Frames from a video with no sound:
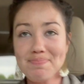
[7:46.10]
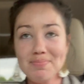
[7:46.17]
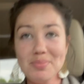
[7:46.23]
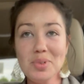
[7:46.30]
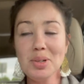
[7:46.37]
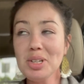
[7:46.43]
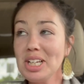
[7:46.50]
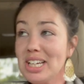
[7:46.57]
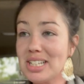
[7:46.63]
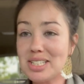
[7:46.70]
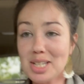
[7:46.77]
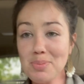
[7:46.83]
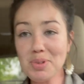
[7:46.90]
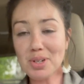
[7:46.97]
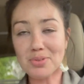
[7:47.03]
we're gonna get
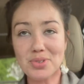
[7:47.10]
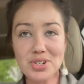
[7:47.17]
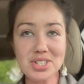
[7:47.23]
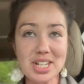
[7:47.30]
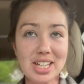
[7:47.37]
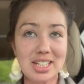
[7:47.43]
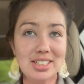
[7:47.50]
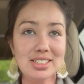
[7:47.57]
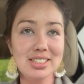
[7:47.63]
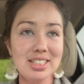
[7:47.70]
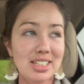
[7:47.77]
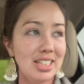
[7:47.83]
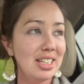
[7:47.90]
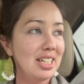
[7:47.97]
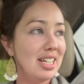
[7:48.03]
deep here for a second,
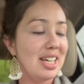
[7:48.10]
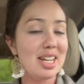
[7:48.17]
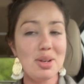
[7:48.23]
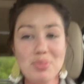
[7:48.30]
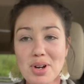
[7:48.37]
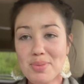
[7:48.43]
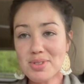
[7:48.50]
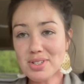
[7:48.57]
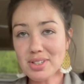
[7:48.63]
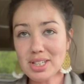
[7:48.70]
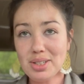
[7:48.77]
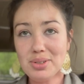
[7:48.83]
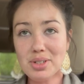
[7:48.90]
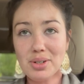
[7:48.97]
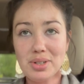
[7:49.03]
and I promise I'll let
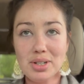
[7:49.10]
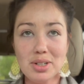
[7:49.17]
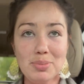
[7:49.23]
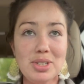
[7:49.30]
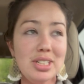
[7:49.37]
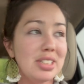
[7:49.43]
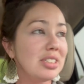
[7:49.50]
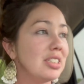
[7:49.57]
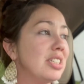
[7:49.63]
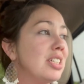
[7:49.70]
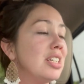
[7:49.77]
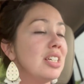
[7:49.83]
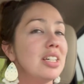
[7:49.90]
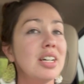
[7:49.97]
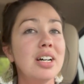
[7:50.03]
you go here in a bit.
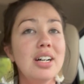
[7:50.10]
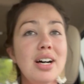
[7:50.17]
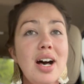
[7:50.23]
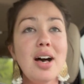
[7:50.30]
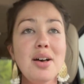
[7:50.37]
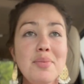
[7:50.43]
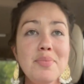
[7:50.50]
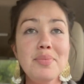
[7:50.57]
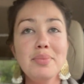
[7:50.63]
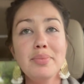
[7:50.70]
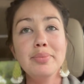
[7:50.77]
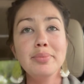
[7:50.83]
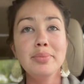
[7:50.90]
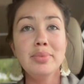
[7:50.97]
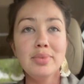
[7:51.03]

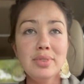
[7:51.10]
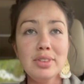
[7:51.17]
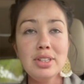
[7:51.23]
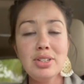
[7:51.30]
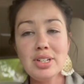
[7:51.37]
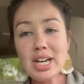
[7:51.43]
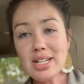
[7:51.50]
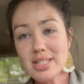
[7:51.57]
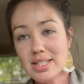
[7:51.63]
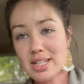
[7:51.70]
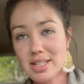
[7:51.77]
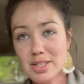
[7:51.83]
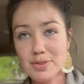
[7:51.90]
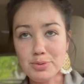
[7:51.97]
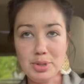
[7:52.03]
The United
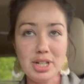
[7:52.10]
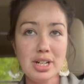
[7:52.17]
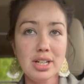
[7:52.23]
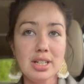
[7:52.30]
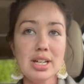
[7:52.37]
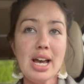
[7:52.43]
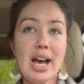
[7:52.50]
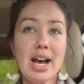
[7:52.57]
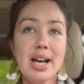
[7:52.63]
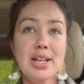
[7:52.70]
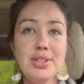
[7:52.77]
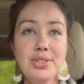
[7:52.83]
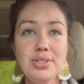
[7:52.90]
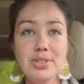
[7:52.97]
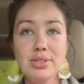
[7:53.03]
States of America
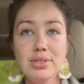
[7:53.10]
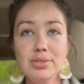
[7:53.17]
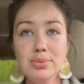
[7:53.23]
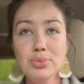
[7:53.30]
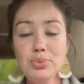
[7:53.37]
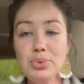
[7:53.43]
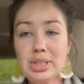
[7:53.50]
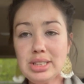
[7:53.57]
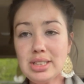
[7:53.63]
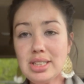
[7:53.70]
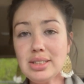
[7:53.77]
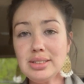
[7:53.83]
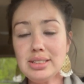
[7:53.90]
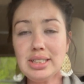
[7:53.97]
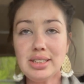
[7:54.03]
has
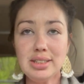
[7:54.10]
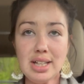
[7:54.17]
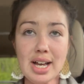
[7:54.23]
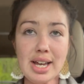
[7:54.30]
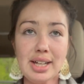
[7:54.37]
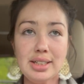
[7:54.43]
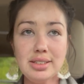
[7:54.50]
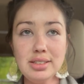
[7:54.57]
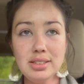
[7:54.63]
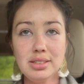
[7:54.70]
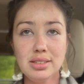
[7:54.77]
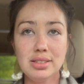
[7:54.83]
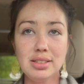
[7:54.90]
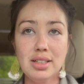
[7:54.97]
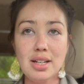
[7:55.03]
really declined
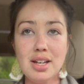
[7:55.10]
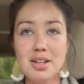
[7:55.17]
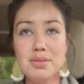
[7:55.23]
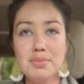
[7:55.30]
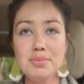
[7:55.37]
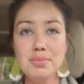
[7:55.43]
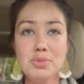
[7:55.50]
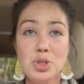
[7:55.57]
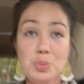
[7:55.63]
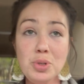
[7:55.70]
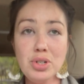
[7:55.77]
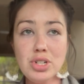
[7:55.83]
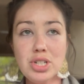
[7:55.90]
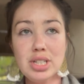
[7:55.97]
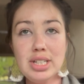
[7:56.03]

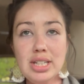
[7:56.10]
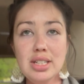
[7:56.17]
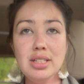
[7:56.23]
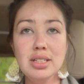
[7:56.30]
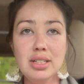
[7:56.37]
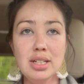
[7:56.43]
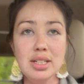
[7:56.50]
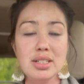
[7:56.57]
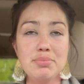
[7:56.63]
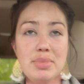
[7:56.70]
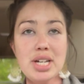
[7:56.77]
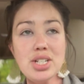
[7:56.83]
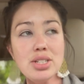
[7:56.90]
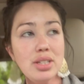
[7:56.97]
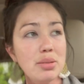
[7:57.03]
spiritually,
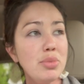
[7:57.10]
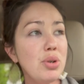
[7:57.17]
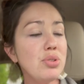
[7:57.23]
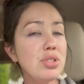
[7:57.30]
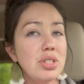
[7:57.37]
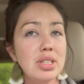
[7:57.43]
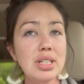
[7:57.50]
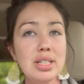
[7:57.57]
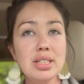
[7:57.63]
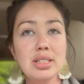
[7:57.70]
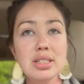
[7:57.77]
mentally, emotionally,